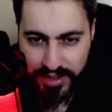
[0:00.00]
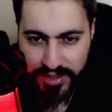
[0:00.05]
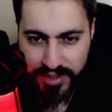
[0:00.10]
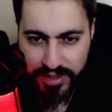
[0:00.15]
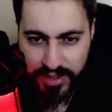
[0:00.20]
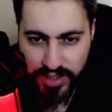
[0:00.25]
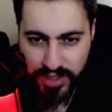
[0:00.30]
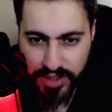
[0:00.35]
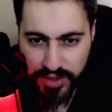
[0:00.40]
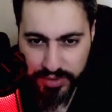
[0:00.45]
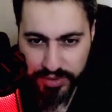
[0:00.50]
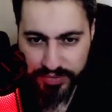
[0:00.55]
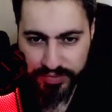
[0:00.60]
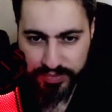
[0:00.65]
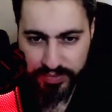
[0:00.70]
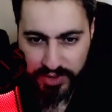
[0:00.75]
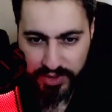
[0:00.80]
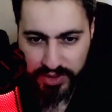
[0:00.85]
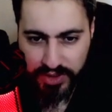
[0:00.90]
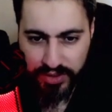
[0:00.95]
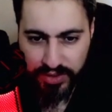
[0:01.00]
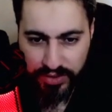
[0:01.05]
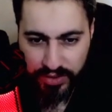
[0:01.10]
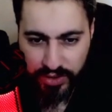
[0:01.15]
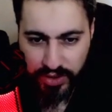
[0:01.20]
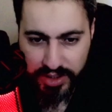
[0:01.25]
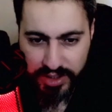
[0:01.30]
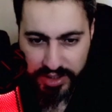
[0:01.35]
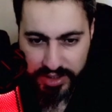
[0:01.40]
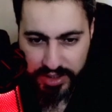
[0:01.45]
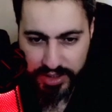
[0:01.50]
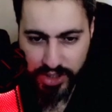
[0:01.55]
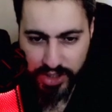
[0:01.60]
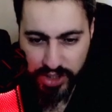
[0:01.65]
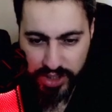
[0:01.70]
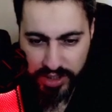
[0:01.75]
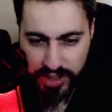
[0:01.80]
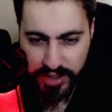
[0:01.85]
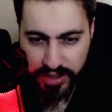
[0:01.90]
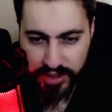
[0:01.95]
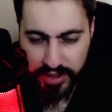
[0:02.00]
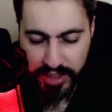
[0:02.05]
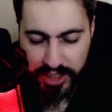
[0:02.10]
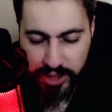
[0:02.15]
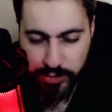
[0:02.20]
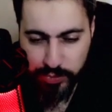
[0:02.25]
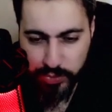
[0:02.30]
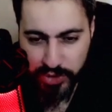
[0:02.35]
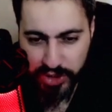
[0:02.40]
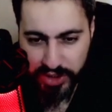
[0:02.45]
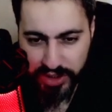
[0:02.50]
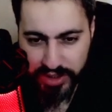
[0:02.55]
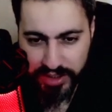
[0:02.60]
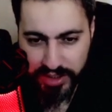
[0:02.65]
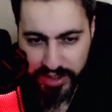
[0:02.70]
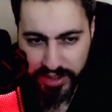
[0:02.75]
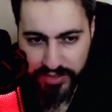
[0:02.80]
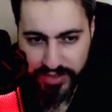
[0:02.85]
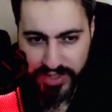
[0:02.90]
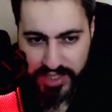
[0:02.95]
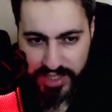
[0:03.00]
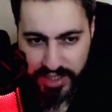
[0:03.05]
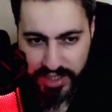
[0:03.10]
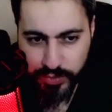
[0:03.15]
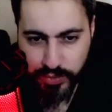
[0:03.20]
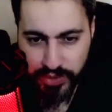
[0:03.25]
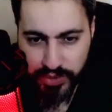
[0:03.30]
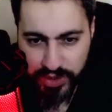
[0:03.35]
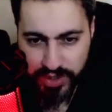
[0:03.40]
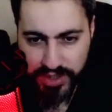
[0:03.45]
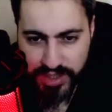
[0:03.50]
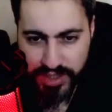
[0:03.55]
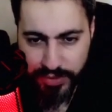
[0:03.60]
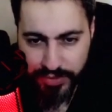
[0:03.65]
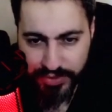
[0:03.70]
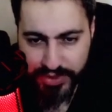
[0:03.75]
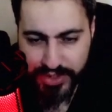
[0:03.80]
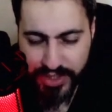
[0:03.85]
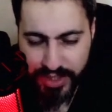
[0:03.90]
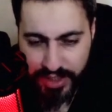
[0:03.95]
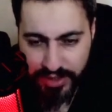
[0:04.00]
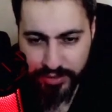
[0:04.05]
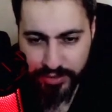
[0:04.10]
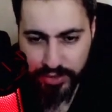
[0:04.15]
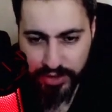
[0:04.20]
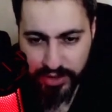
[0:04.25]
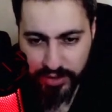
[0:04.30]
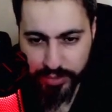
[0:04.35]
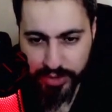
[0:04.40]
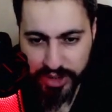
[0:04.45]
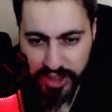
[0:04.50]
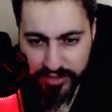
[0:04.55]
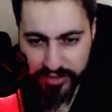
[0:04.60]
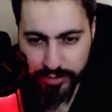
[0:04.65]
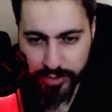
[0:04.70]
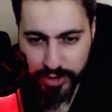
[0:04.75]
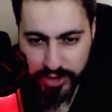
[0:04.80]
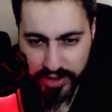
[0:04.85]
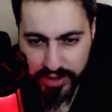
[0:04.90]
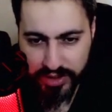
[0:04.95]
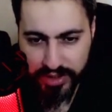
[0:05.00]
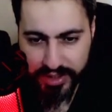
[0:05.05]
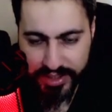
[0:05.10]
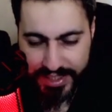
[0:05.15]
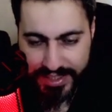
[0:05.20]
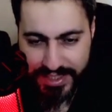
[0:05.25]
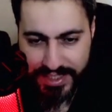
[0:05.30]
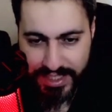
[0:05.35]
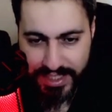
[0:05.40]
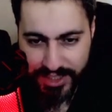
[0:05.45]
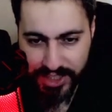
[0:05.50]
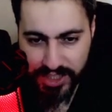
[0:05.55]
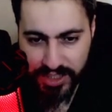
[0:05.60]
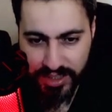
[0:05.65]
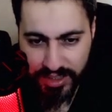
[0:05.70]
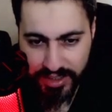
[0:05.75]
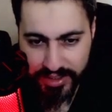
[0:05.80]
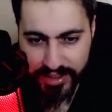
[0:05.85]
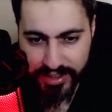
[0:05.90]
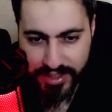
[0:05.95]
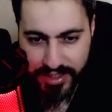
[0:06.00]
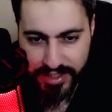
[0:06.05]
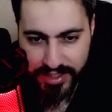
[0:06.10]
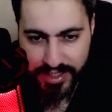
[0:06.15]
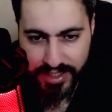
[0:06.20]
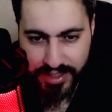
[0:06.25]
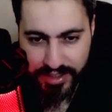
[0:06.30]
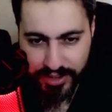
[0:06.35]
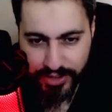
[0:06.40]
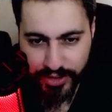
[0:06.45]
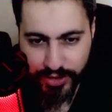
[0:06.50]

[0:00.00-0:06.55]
So they throw a Crunch here, he barely lives, and we're just going straight for the Brave Bird. That's actually like insane